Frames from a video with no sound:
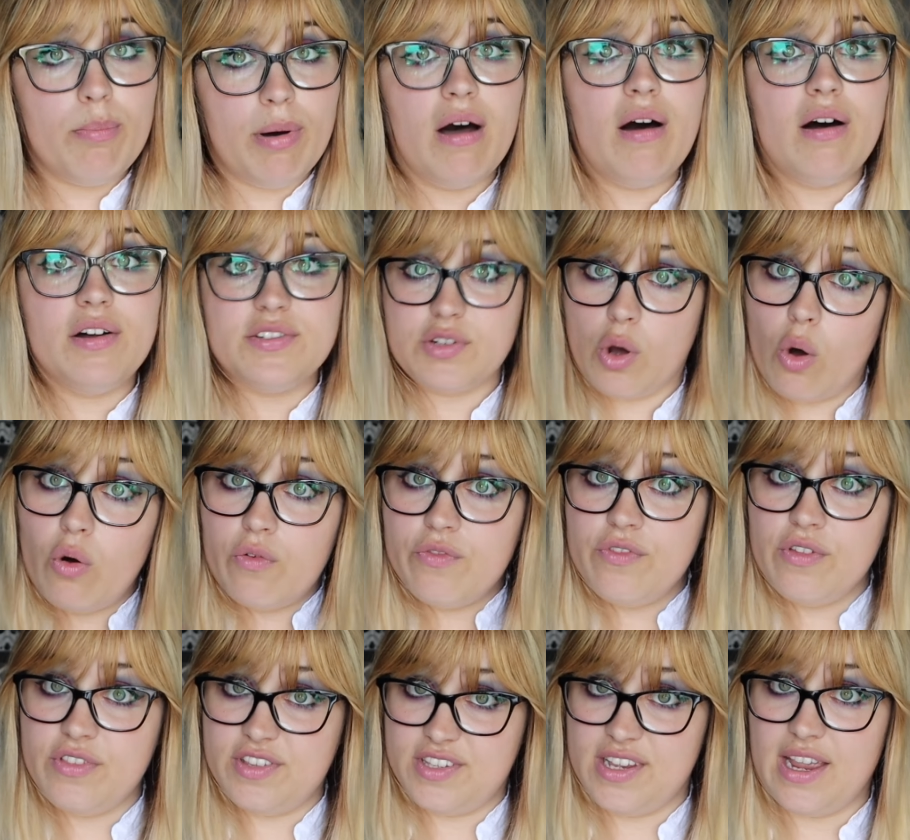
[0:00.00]
part
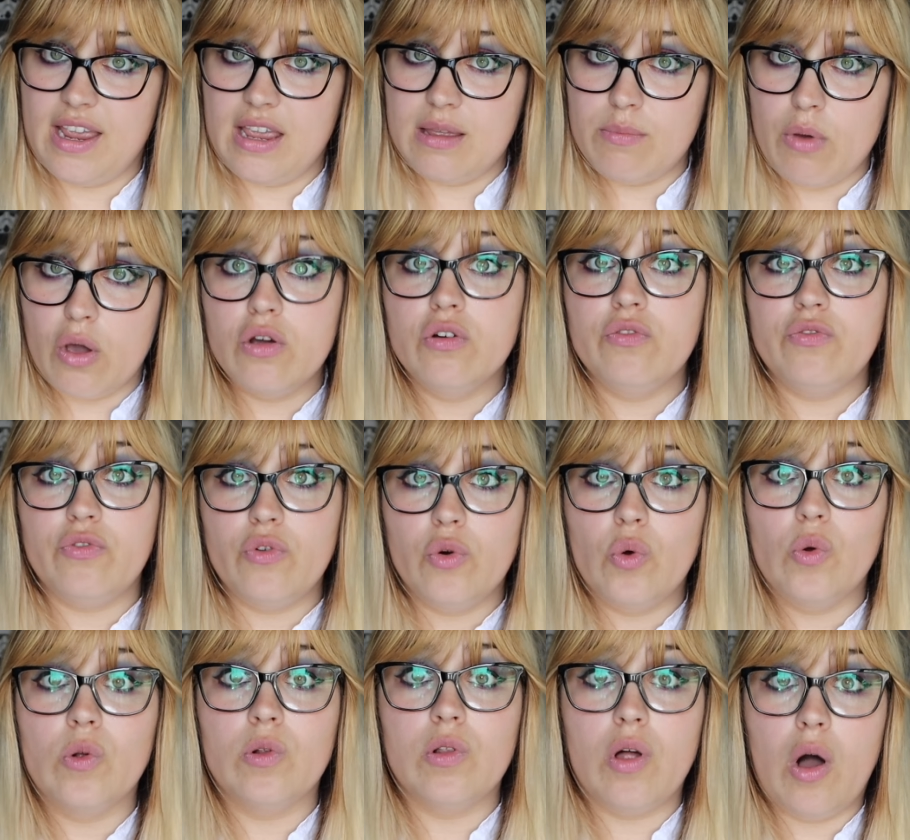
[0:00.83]
of the same
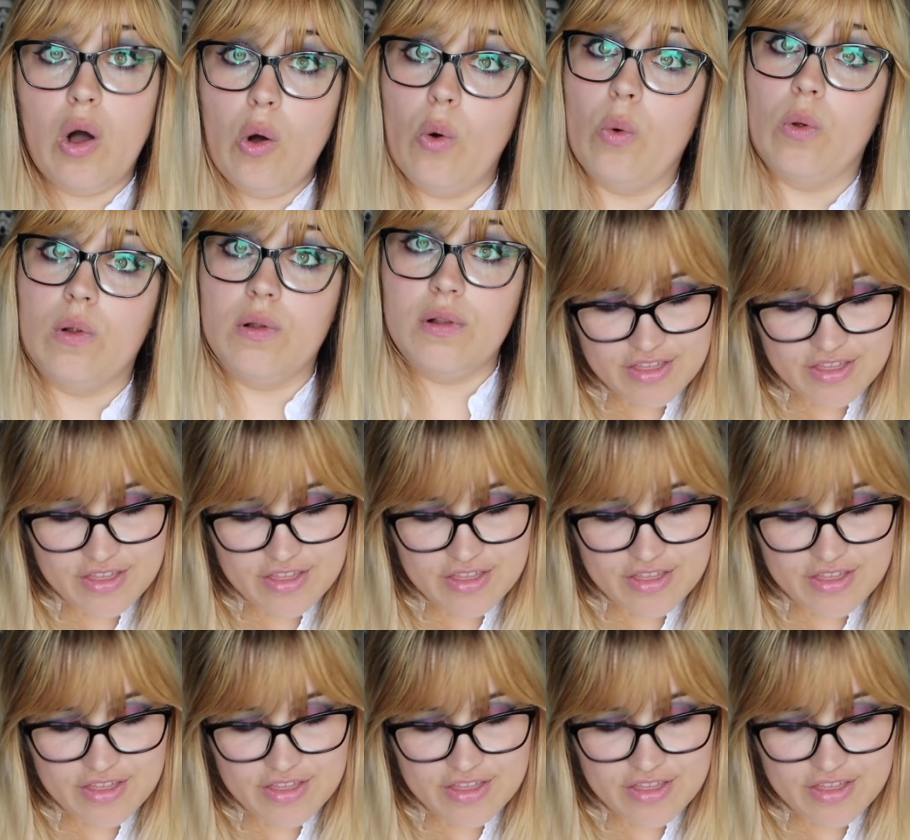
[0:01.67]
overall whole.